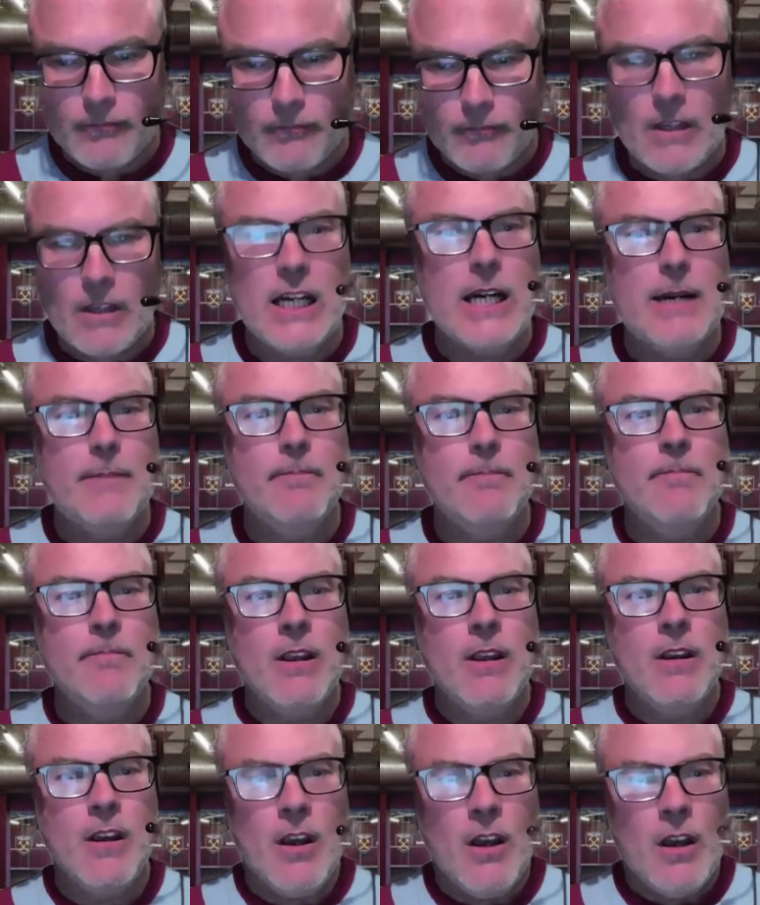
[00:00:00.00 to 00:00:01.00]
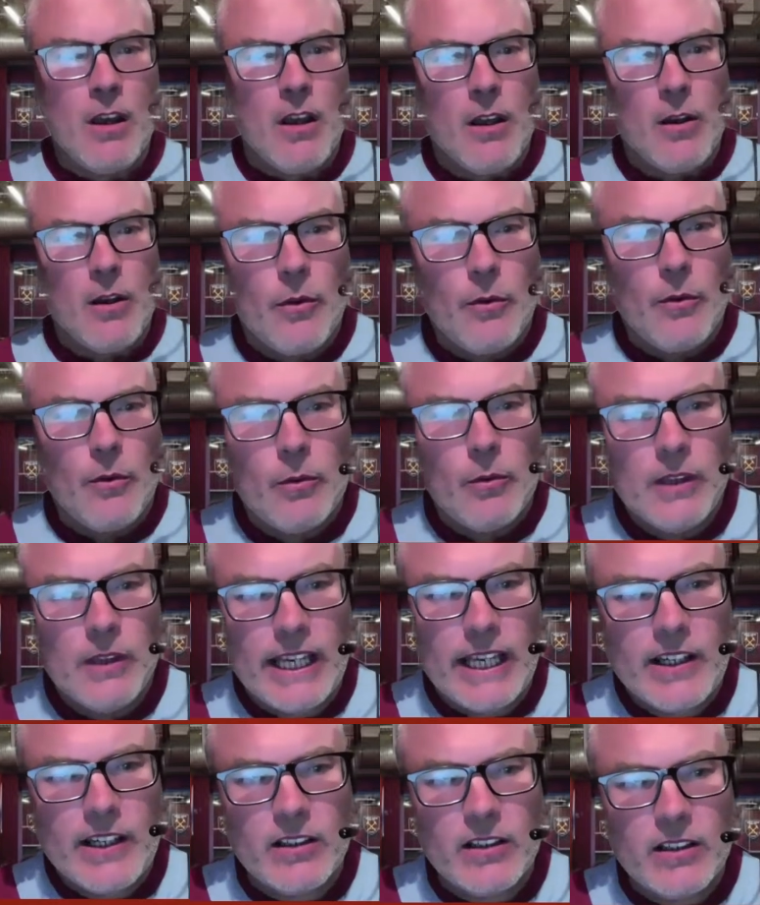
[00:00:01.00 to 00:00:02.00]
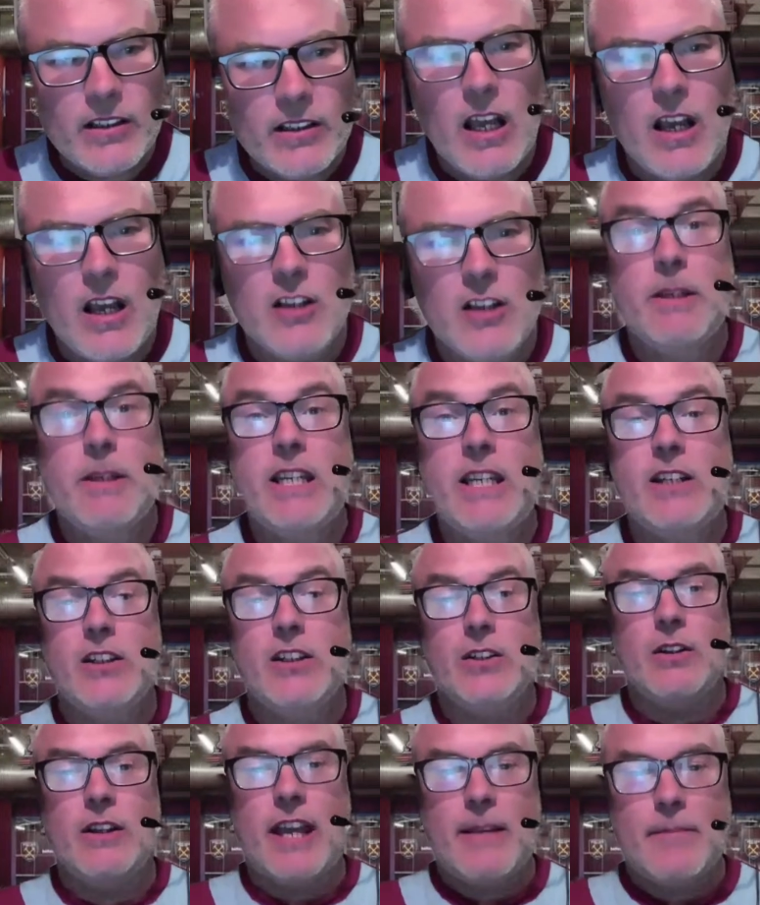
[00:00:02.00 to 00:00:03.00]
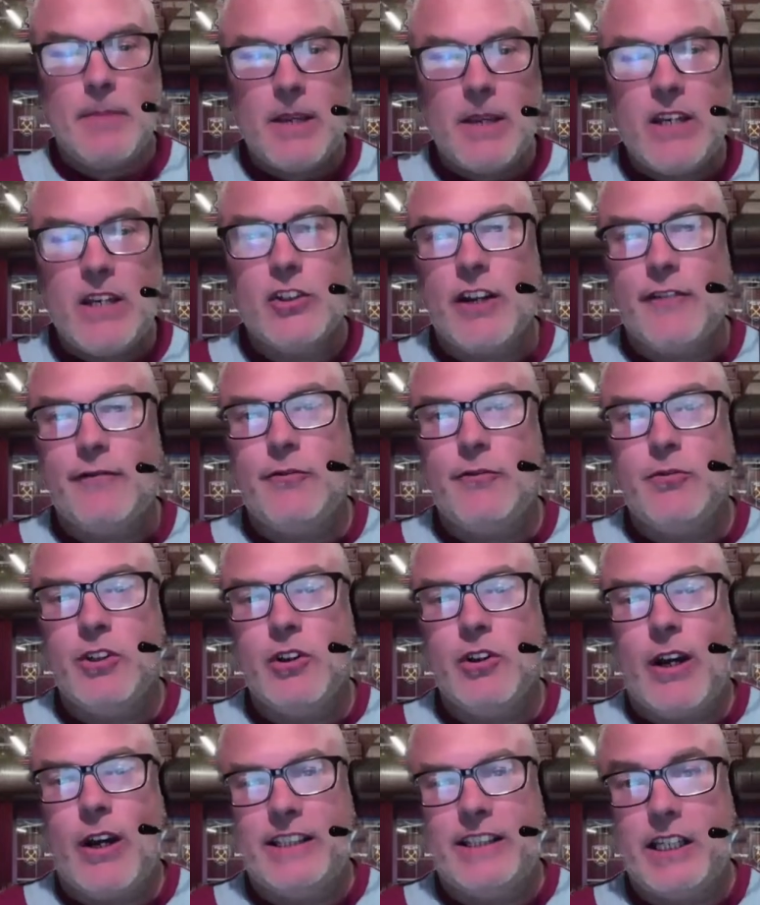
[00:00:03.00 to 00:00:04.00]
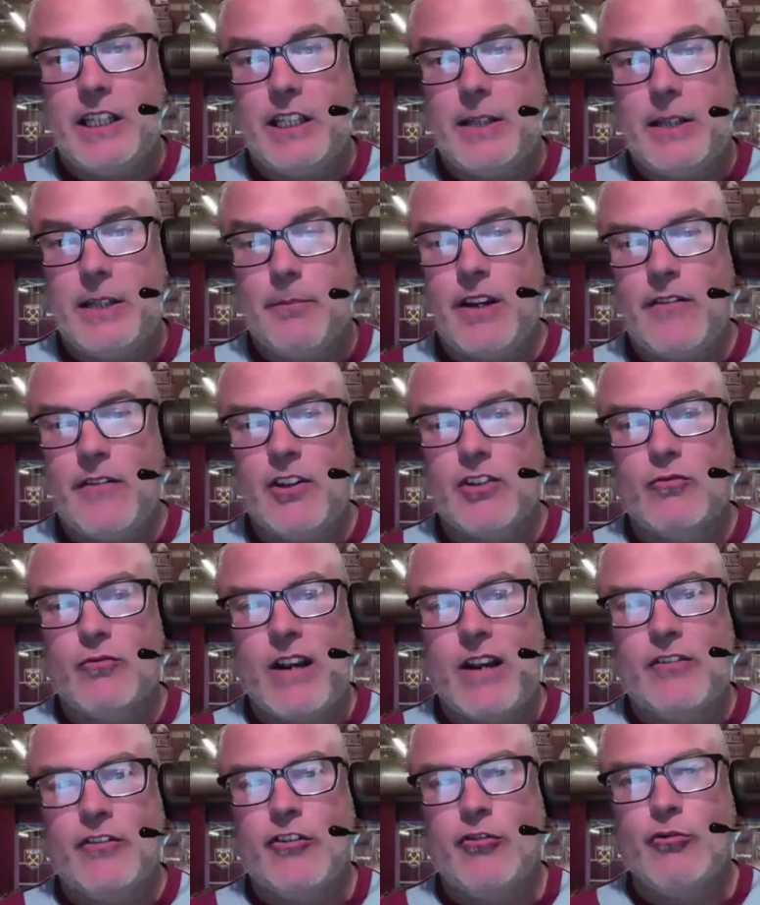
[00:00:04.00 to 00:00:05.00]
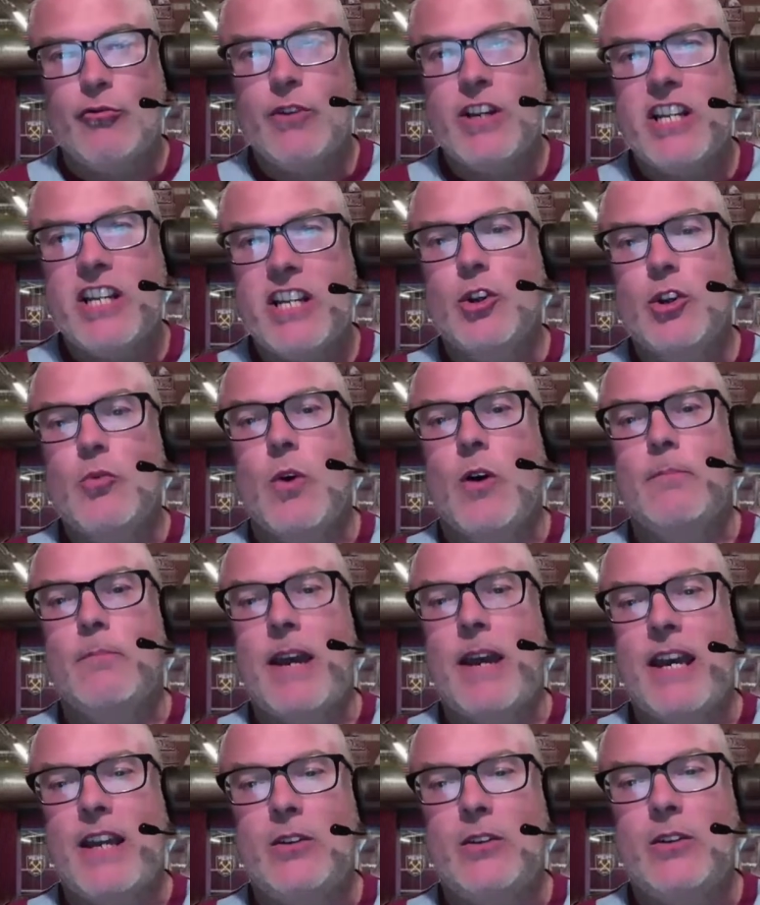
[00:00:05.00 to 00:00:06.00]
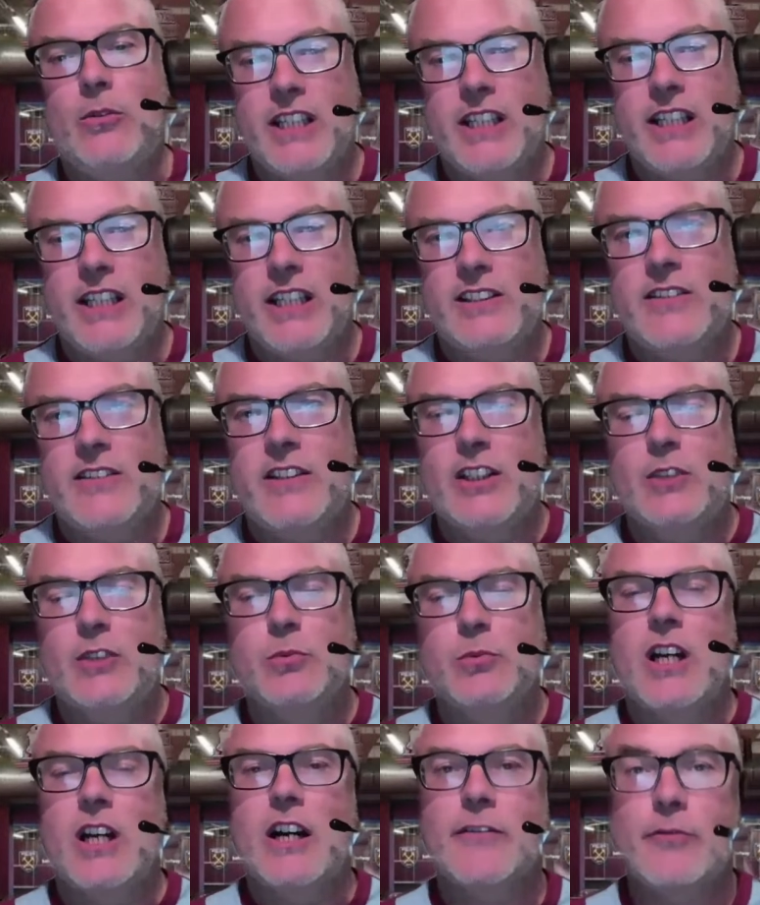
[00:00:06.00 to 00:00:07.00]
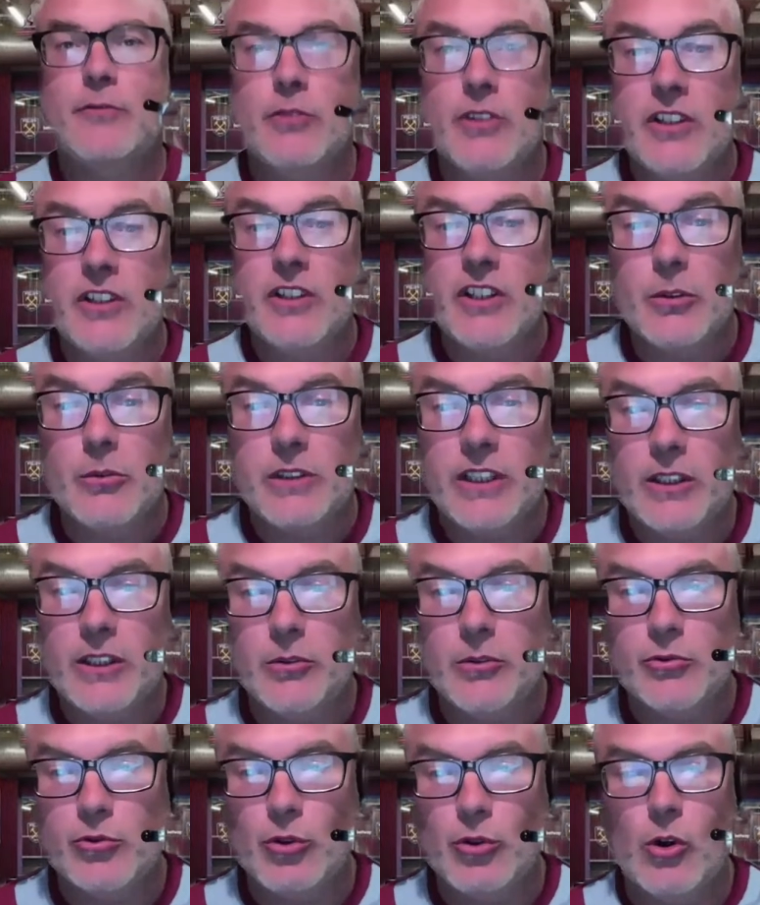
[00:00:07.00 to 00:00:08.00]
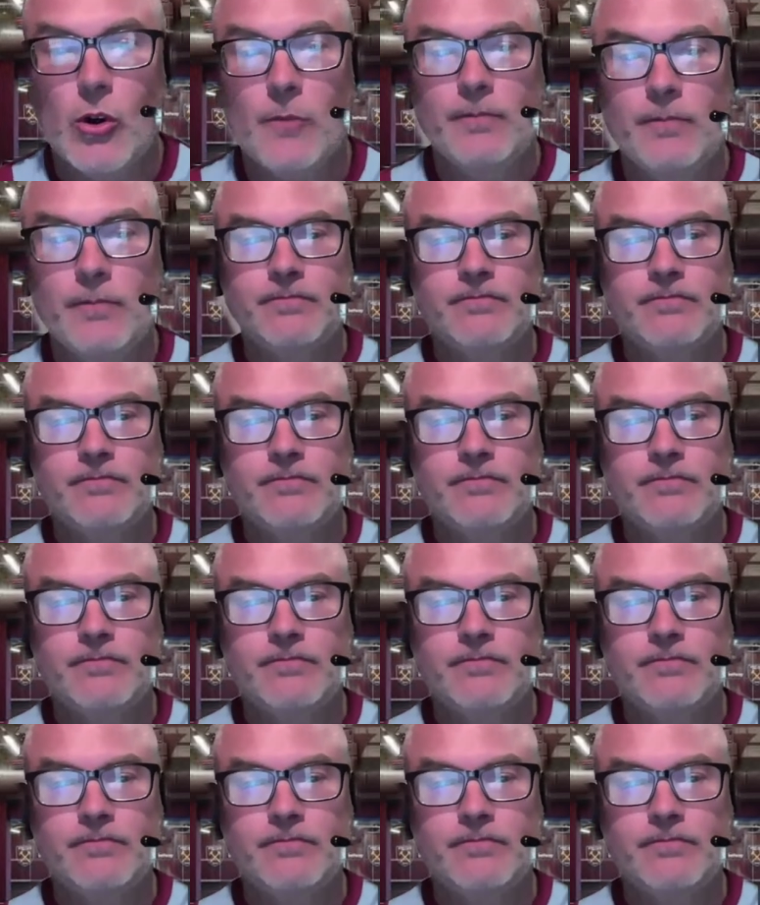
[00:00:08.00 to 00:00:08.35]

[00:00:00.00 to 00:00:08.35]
Lincoln beat Sheffield United in the previous round 3-2 on penalties. This was after a 0-0 draw.